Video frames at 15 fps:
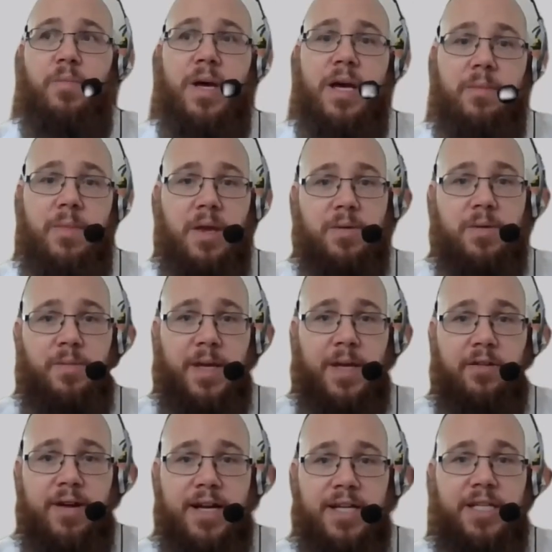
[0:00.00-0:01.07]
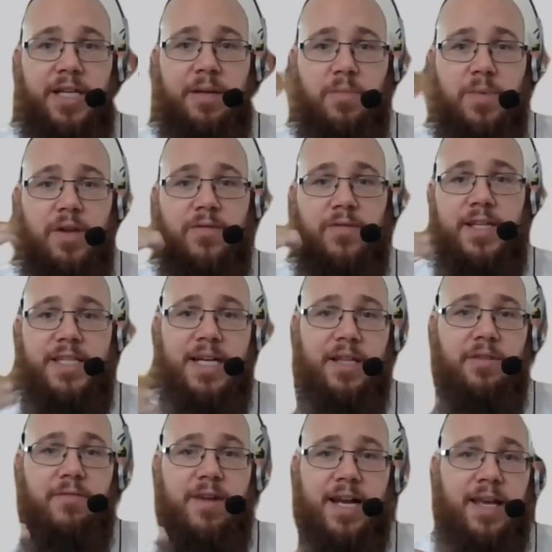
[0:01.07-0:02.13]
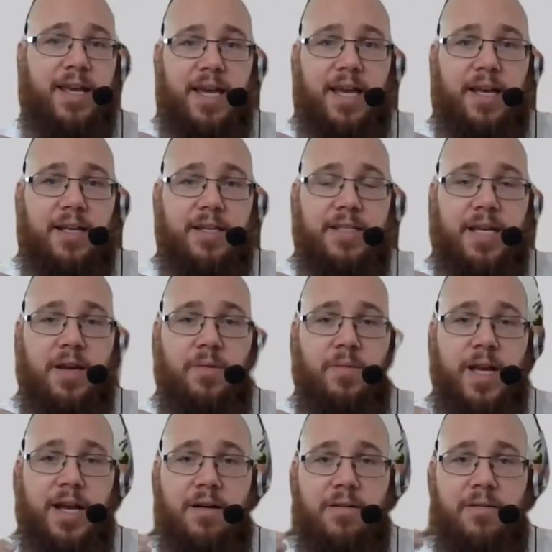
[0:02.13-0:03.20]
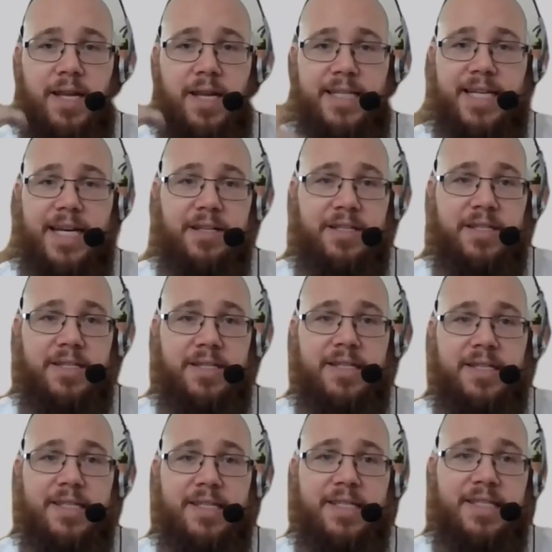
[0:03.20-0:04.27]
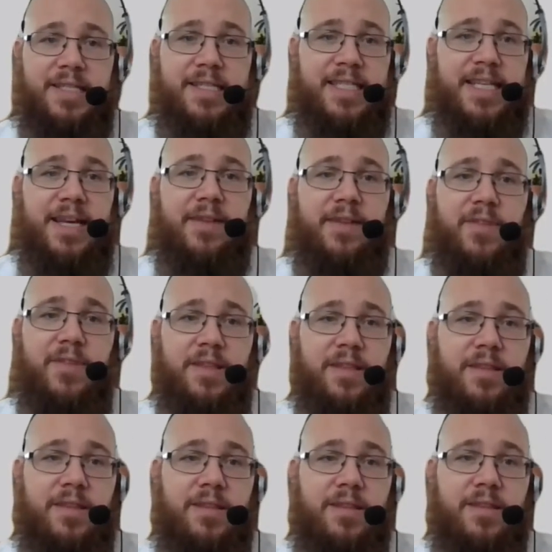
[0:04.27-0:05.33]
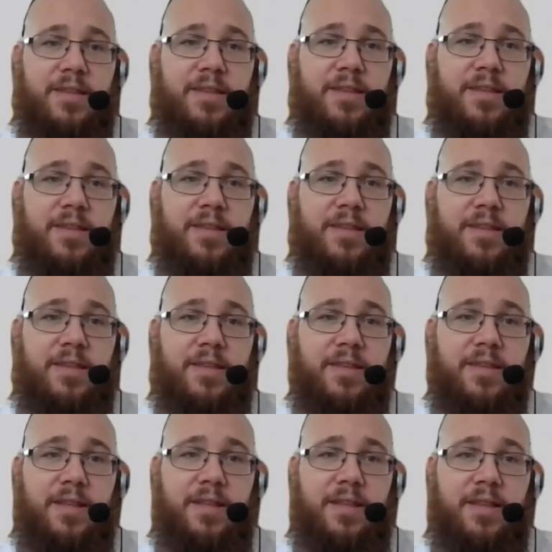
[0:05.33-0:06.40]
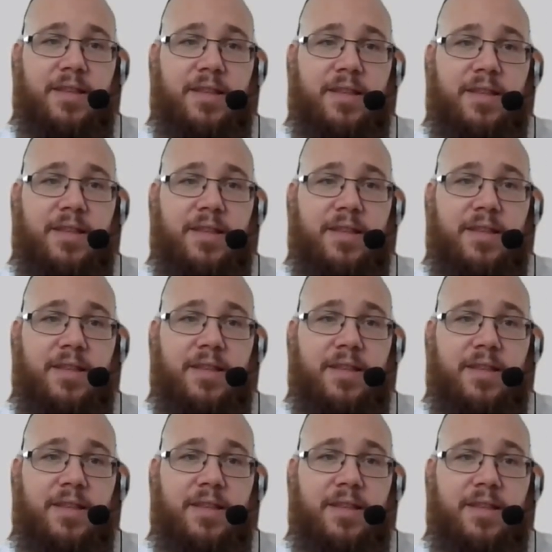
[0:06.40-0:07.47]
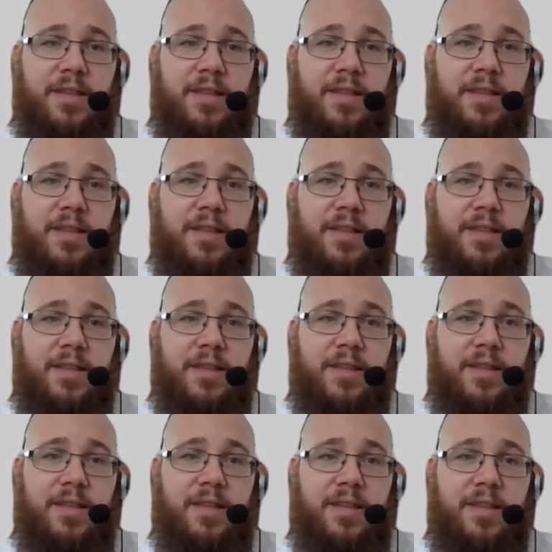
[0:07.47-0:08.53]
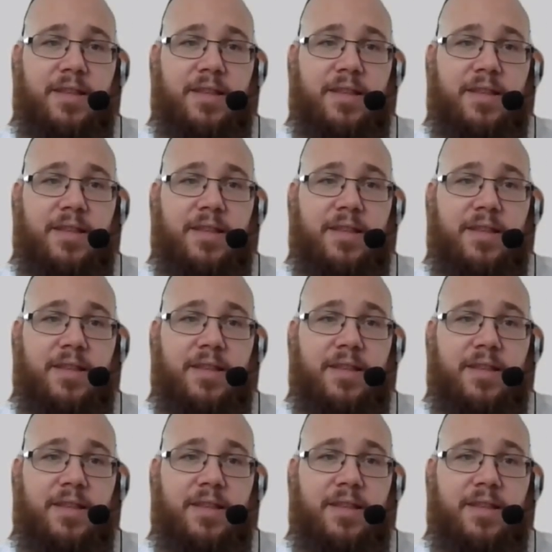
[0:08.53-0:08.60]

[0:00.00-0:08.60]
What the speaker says: Birmingham has been gradually moving down the rankings. So we're currently down to 7th in the region in terms of the rate of new cases.